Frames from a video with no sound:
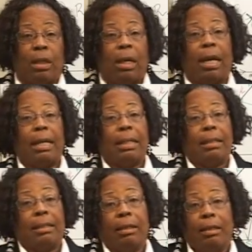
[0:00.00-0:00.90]

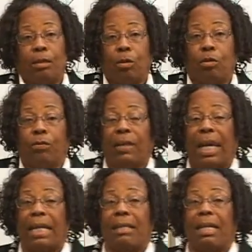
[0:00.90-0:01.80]
And don't
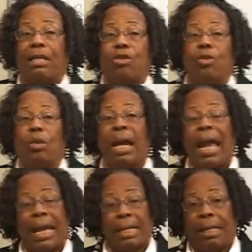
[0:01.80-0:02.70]
forget that you
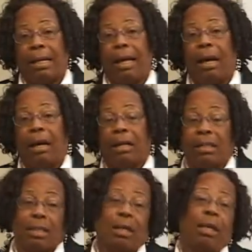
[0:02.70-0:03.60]
can
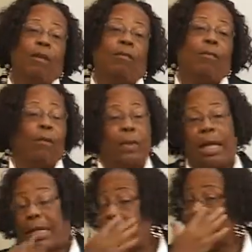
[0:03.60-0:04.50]
ask, phone
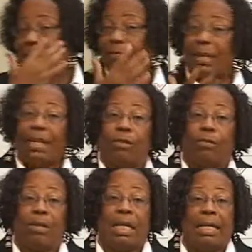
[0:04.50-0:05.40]
in
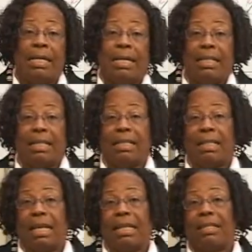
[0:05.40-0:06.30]

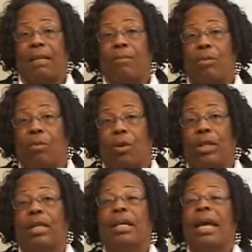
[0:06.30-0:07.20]

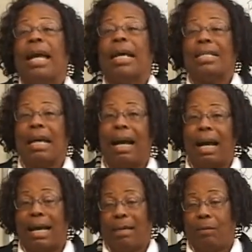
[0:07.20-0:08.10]
783-6971 and
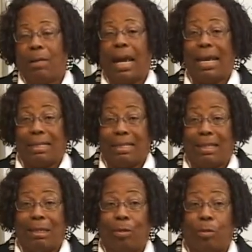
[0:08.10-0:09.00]
I will answer
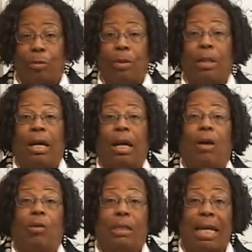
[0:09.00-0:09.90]
you.
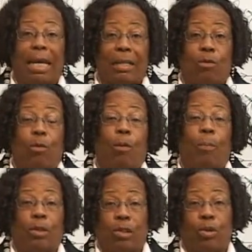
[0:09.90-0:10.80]
I'll tell you or
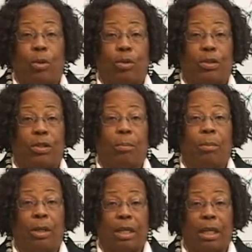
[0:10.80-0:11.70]
put you on to
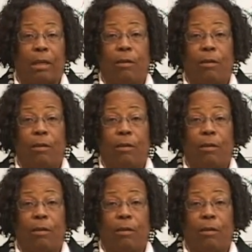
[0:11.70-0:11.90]
somebody.